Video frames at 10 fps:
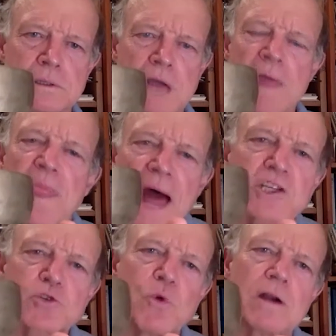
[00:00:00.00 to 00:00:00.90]
And
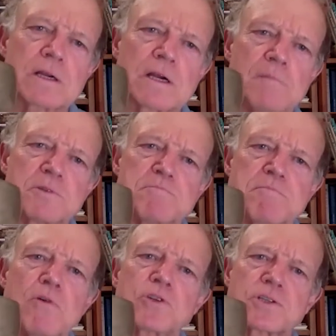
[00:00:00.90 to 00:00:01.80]
that's where it comes
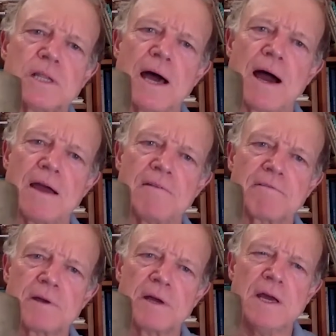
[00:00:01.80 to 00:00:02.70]
most alive.
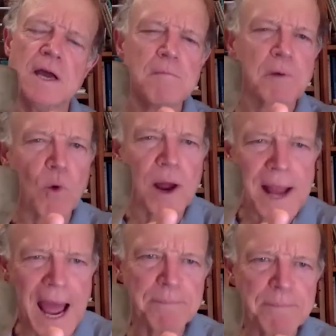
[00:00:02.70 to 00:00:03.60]
But what
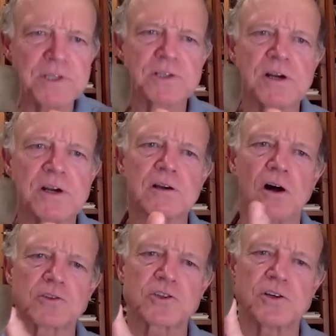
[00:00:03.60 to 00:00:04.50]
happens in our
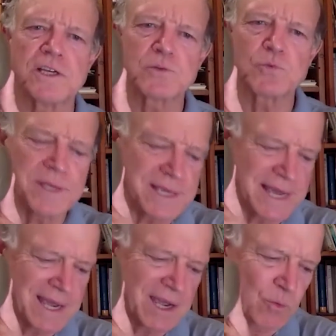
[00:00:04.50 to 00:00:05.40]
culture is we
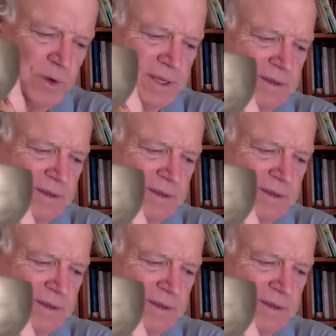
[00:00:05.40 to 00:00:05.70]
we